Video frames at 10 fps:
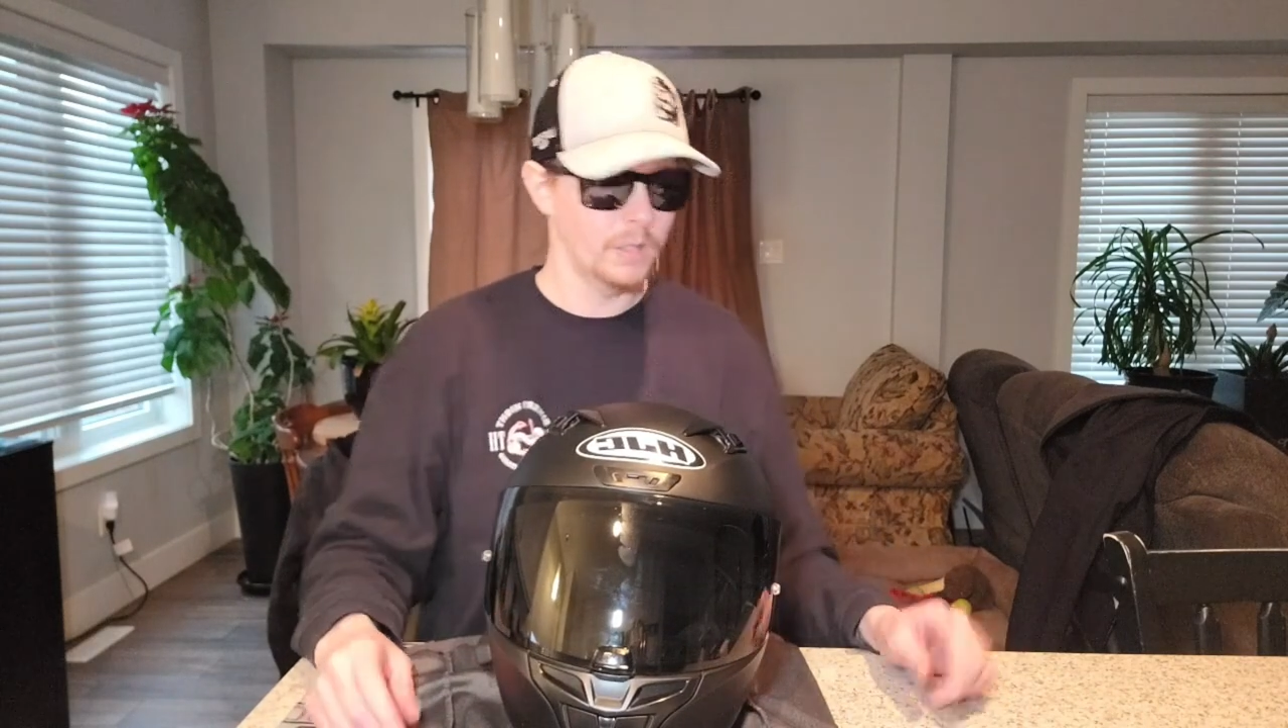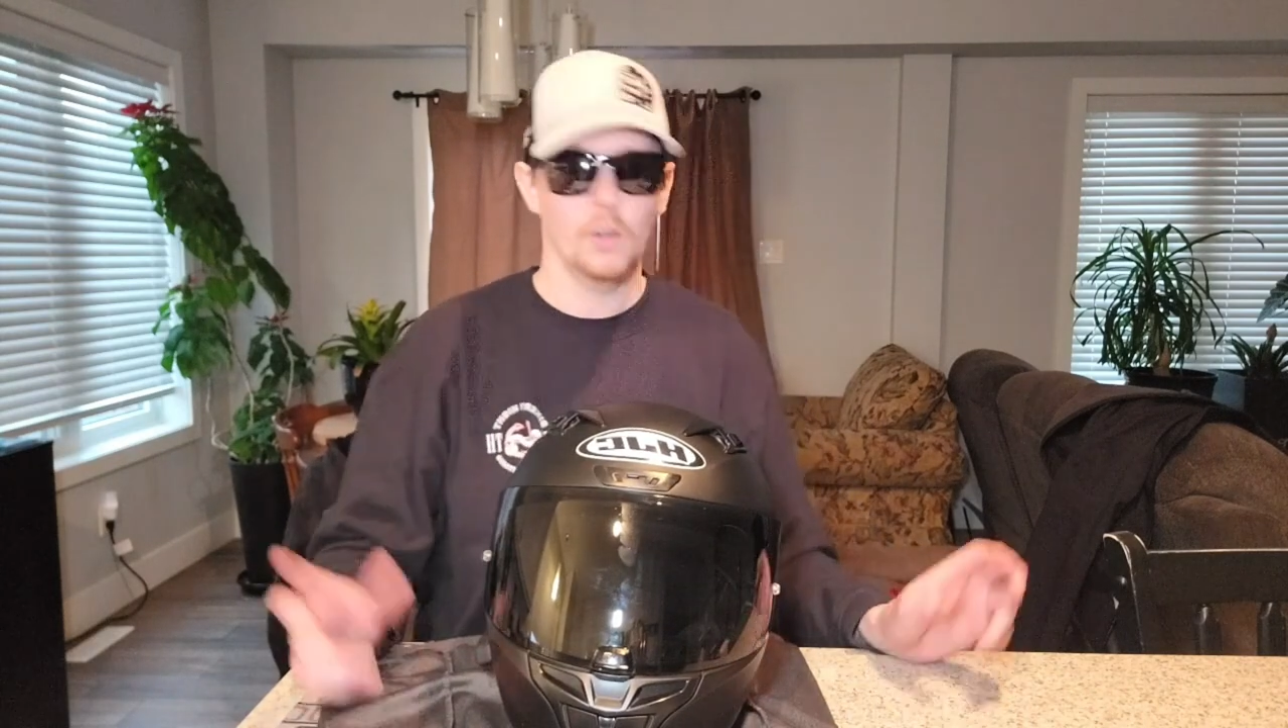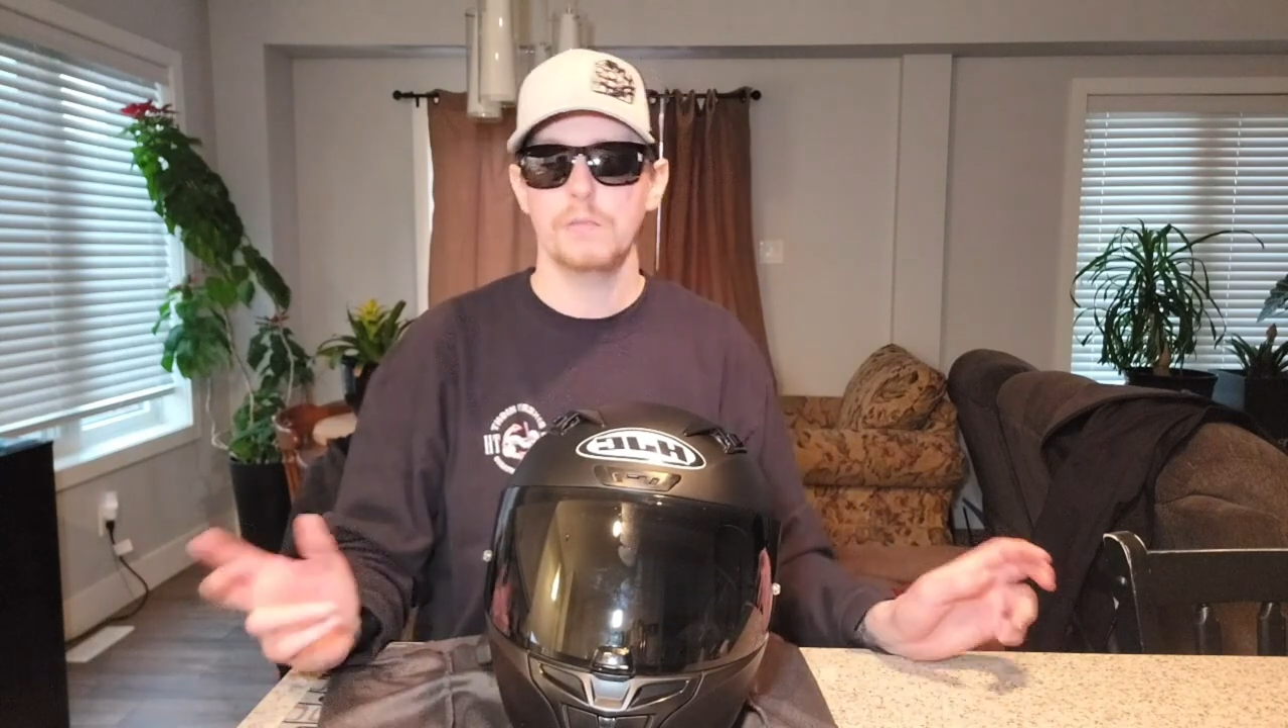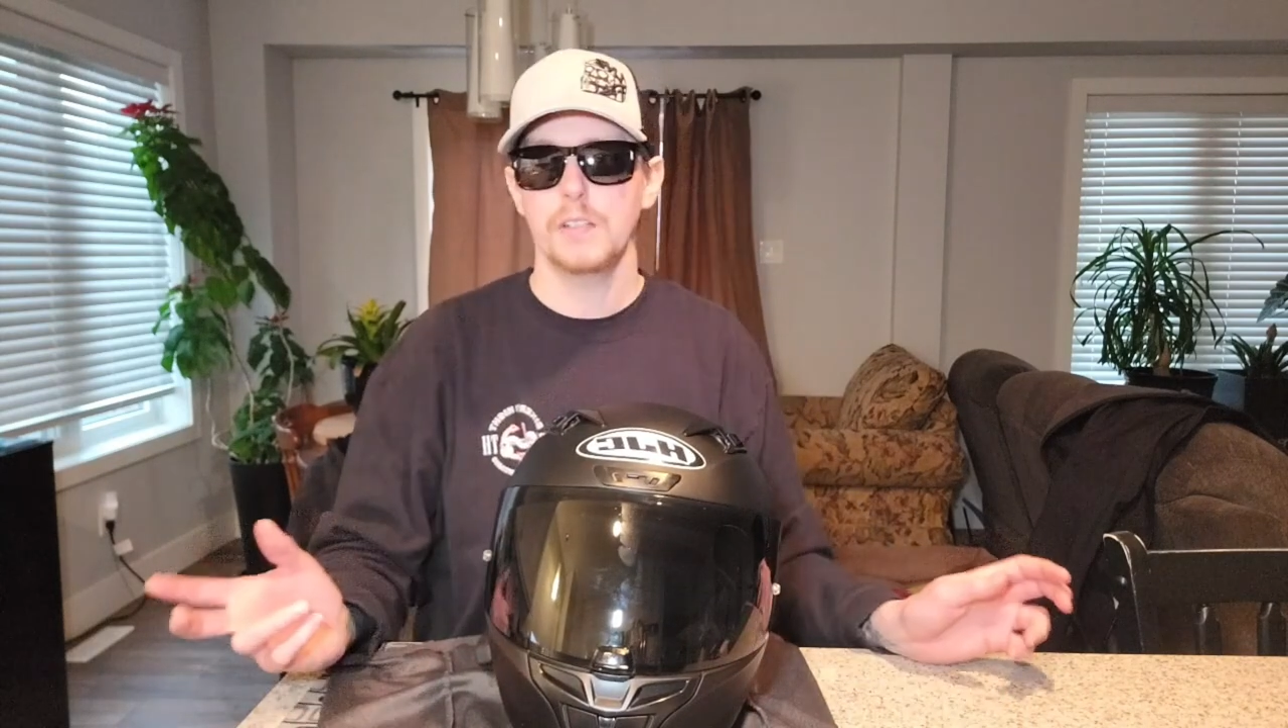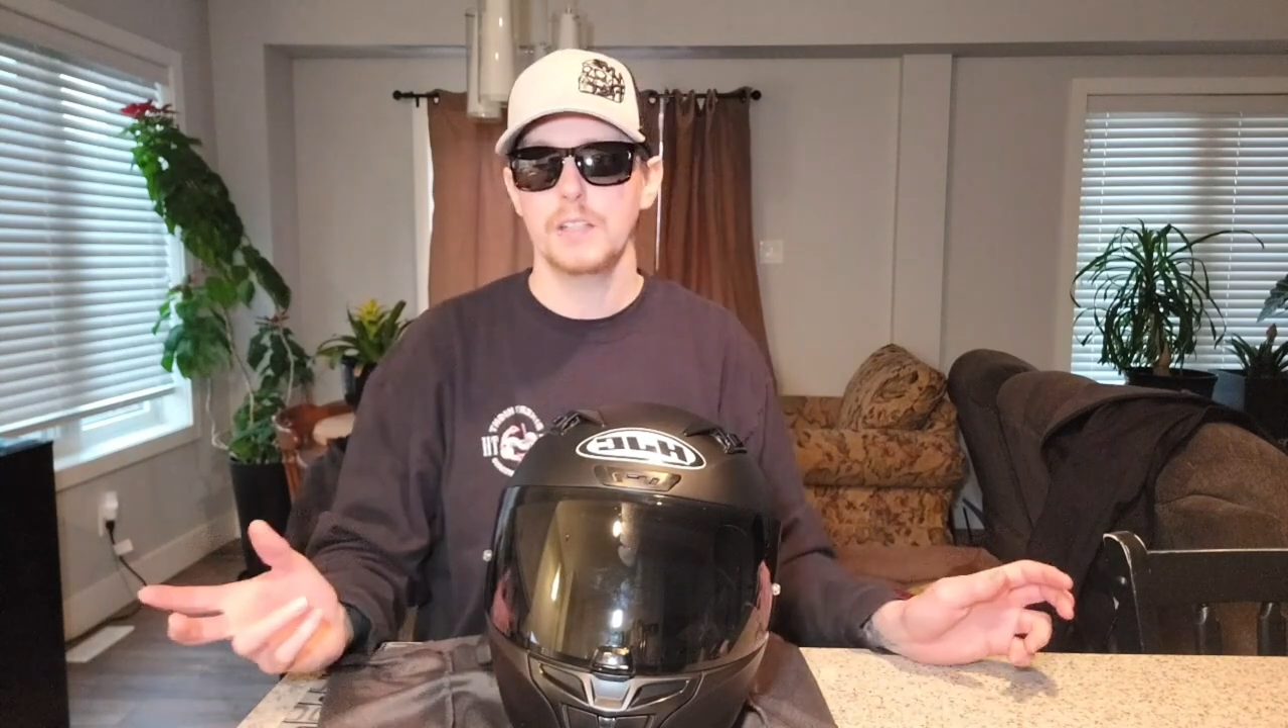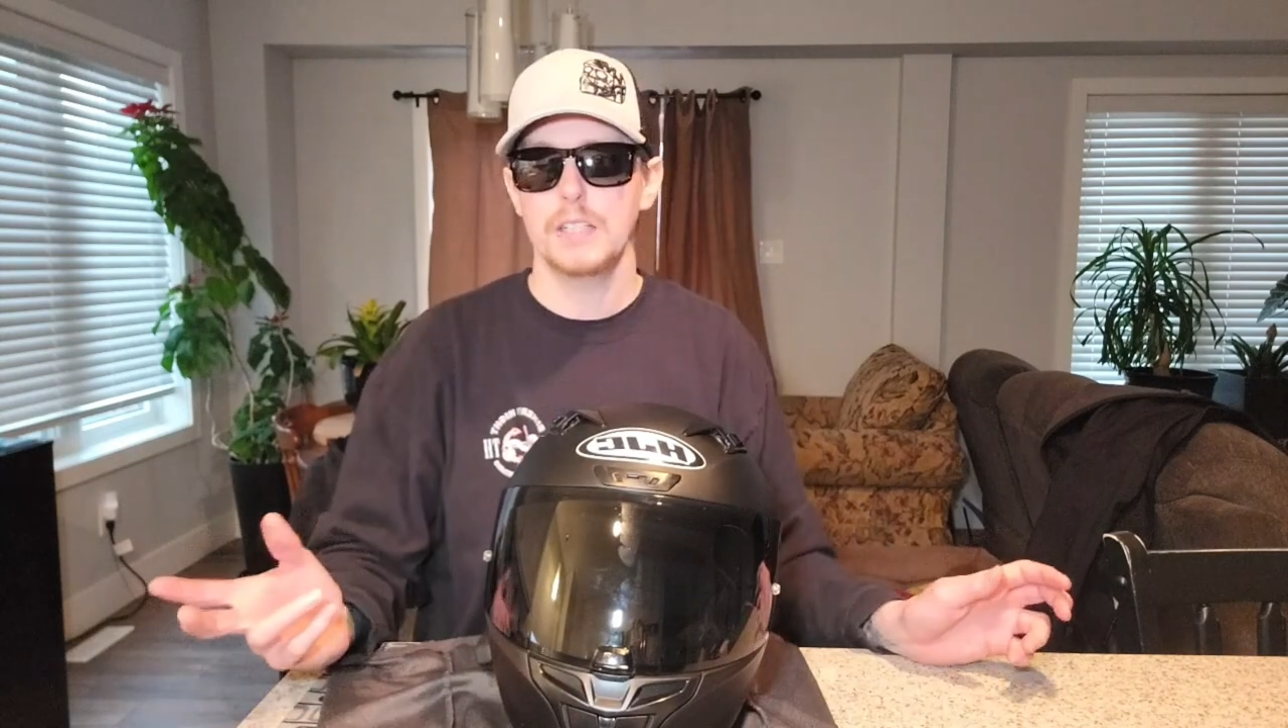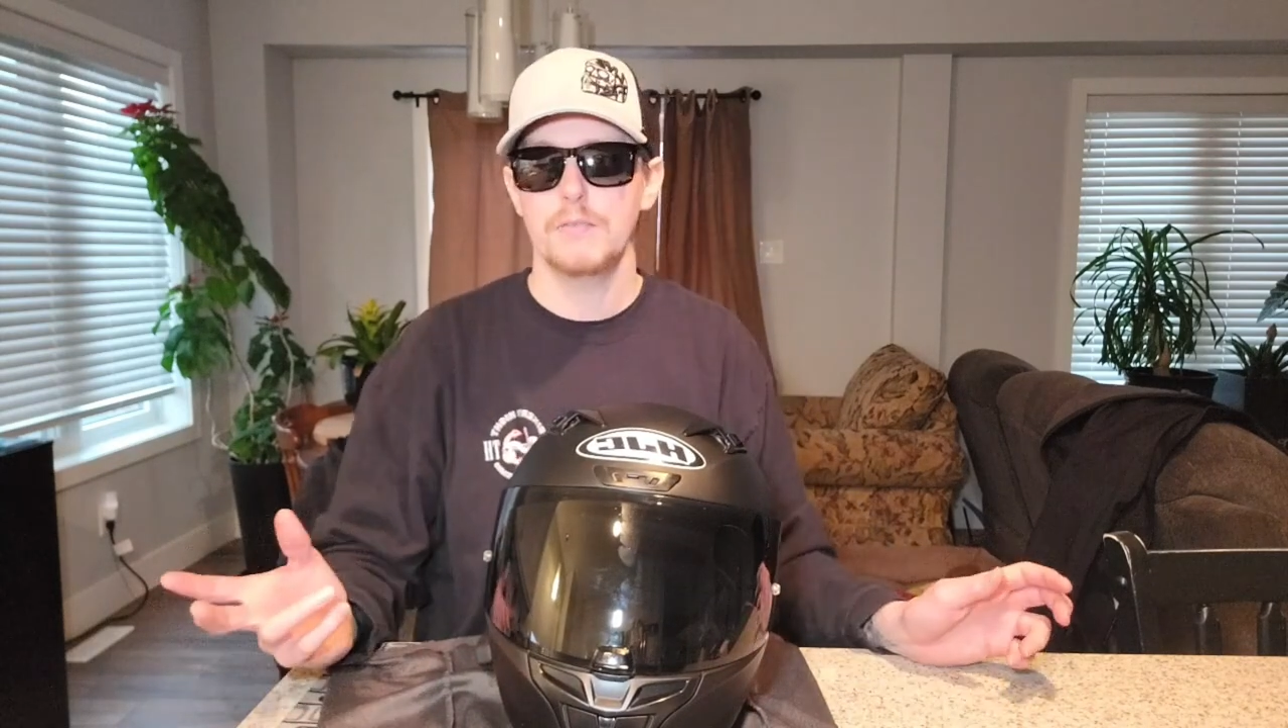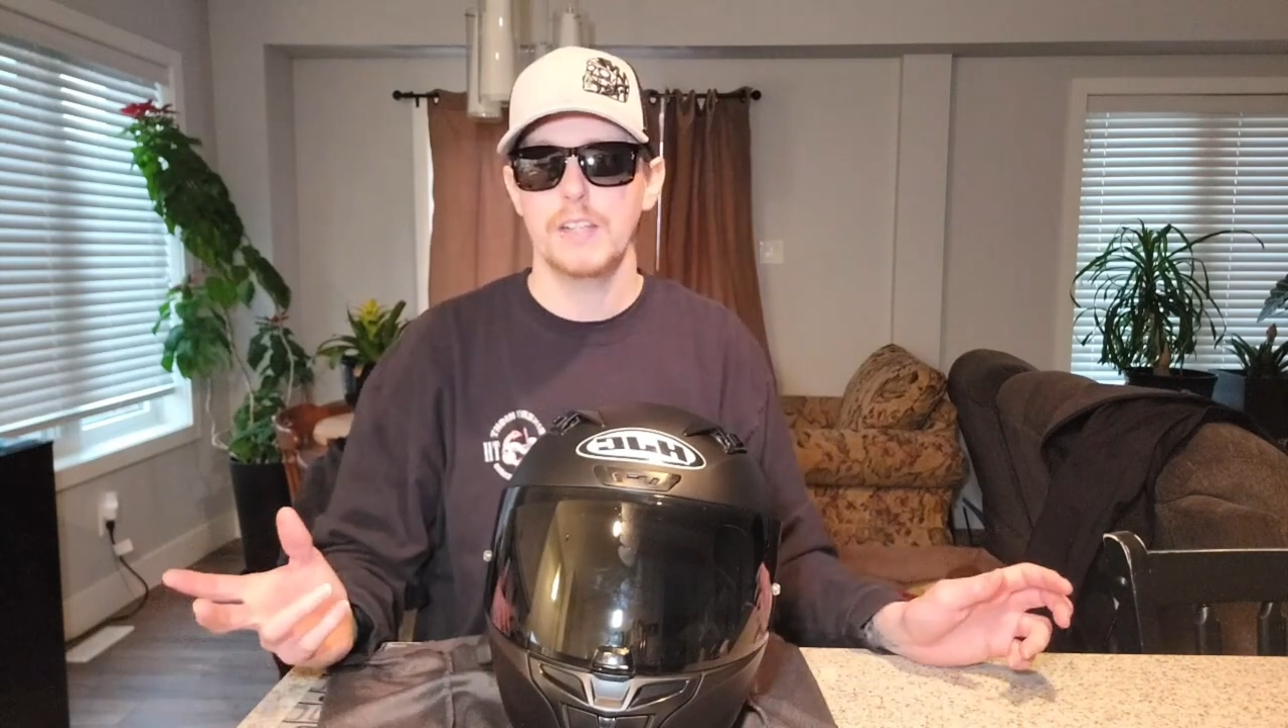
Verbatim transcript: Hopefully this